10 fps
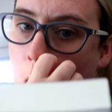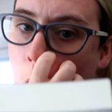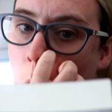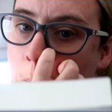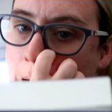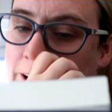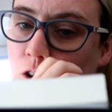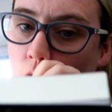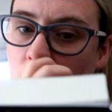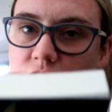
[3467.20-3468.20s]
Oh my
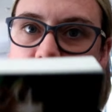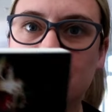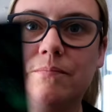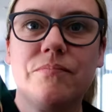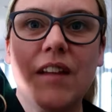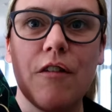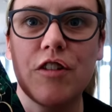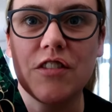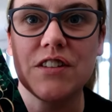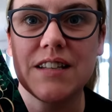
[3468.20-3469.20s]
god.
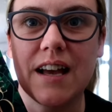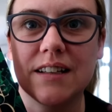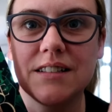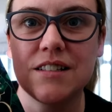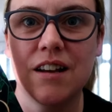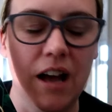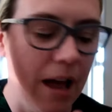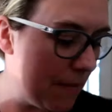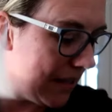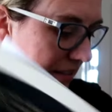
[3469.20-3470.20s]
I've got the second.
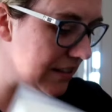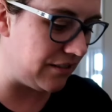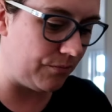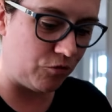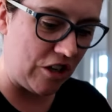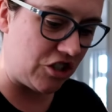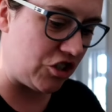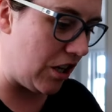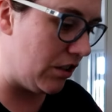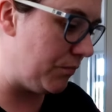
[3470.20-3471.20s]
Amazing.
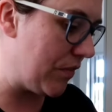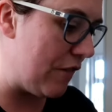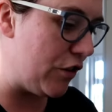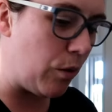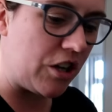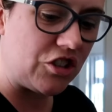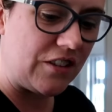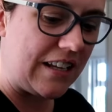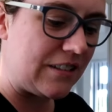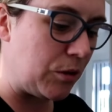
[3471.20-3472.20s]
Rachel, if you're
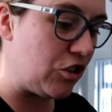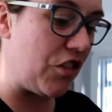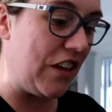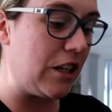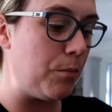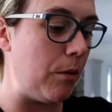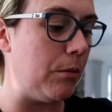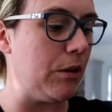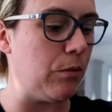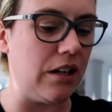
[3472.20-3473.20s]
watching this, which I think you
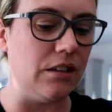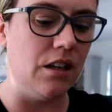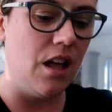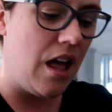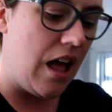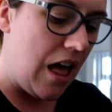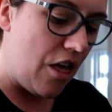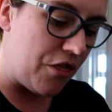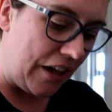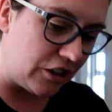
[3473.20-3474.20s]
probably will,
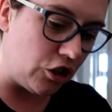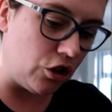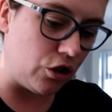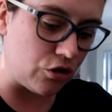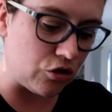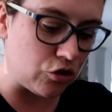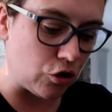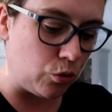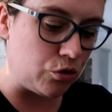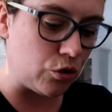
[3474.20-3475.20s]
thank you
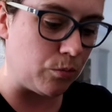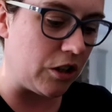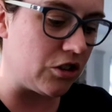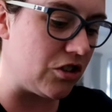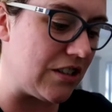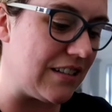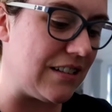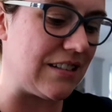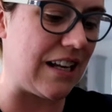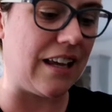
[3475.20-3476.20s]
so, so much.
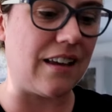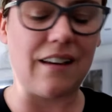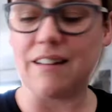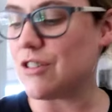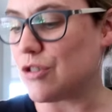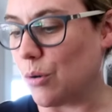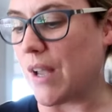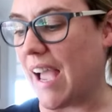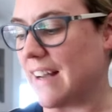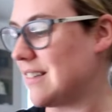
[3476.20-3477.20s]
This is like
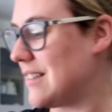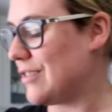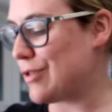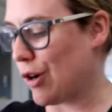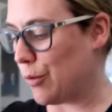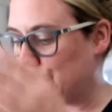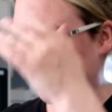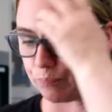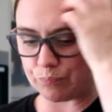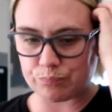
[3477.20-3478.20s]
so kind. So,
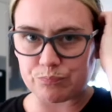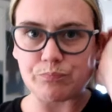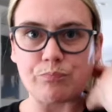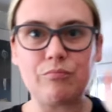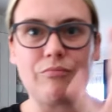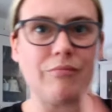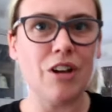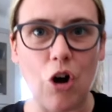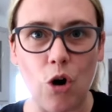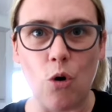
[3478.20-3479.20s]

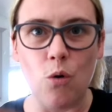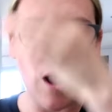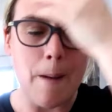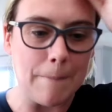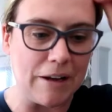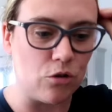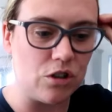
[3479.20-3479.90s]
oh my